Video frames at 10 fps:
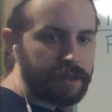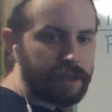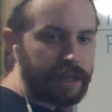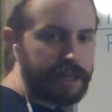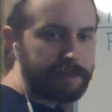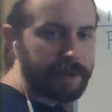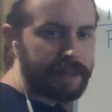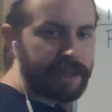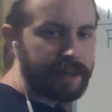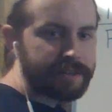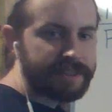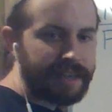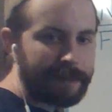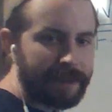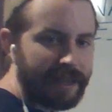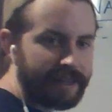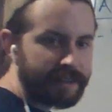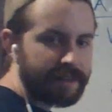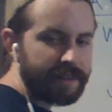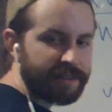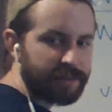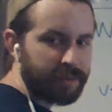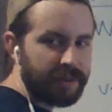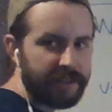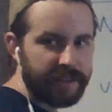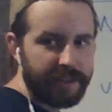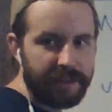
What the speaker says: Anybody got a stab at this one?